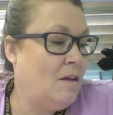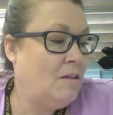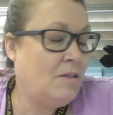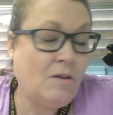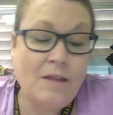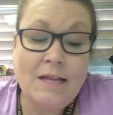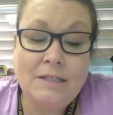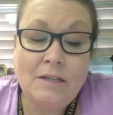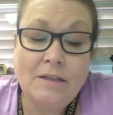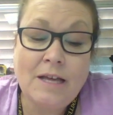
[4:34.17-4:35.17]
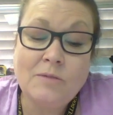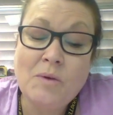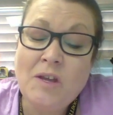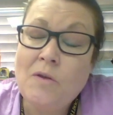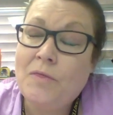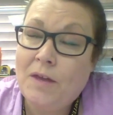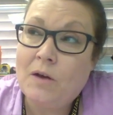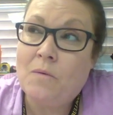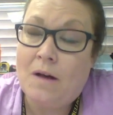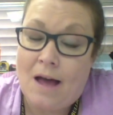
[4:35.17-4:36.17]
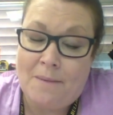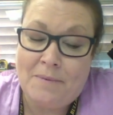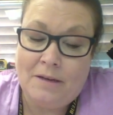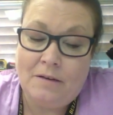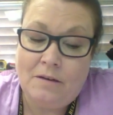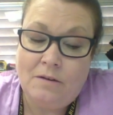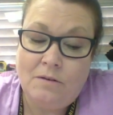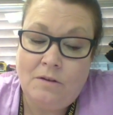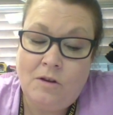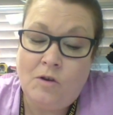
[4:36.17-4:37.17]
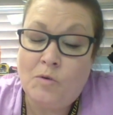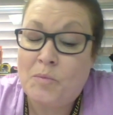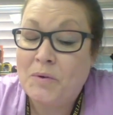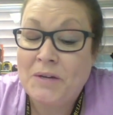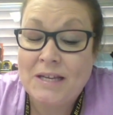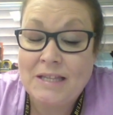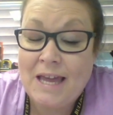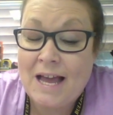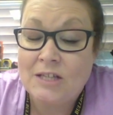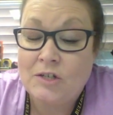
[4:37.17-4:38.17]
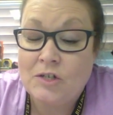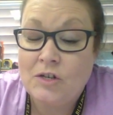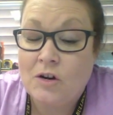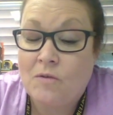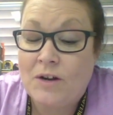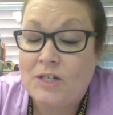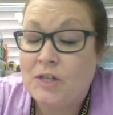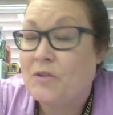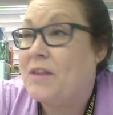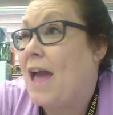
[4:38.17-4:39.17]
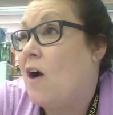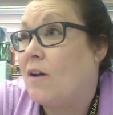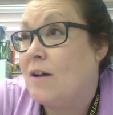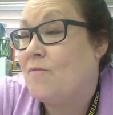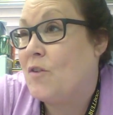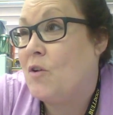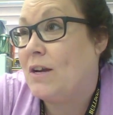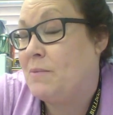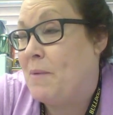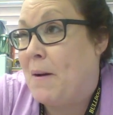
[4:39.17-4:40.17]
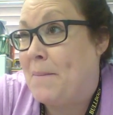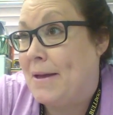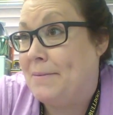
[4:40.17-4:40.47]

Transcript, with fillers: So that's, that's what you think will happen. You predict the answer to your question or the outcome for your experiment.